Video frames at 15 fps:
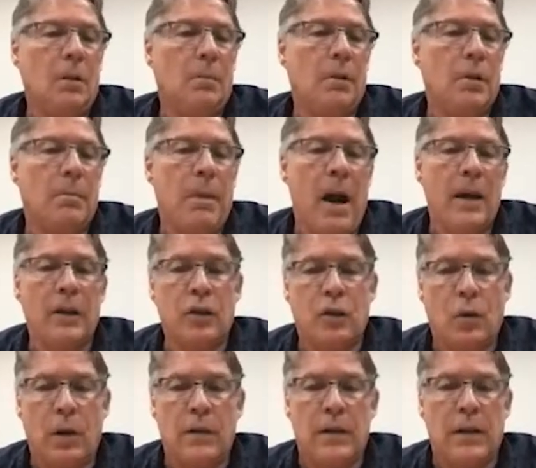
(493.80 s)
But the biased
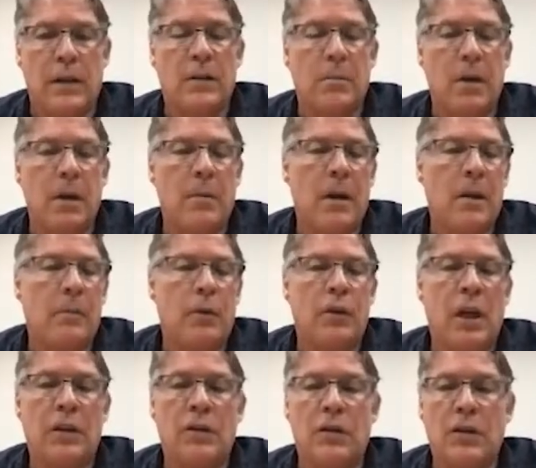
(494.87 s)
joints estimated by the
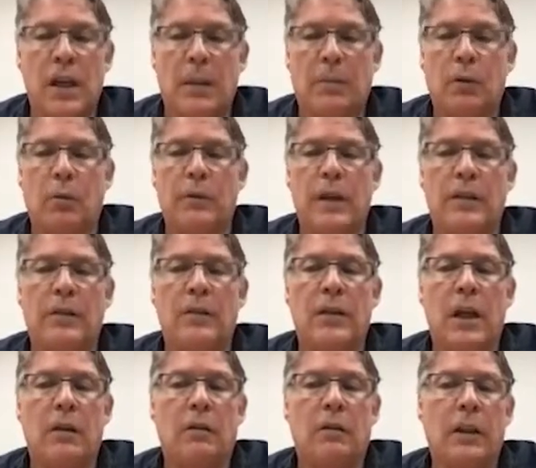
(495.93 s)
mutation sampler will
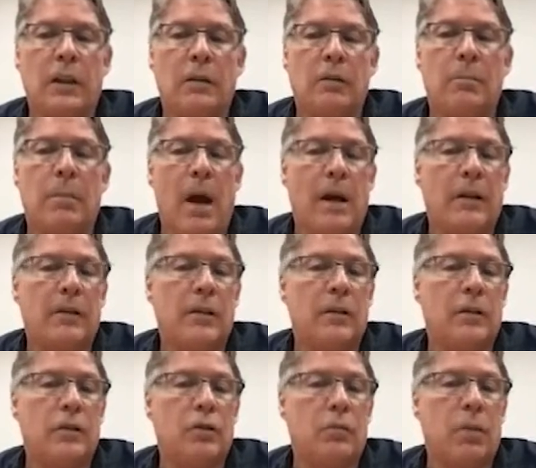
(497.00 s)
necessarily yield biased
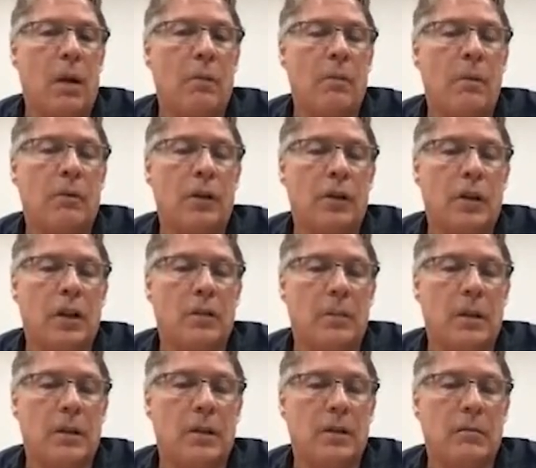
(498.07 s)
conditional probability
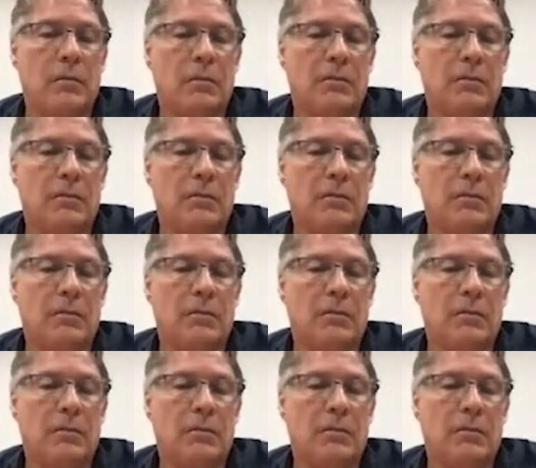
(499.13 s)
judgments.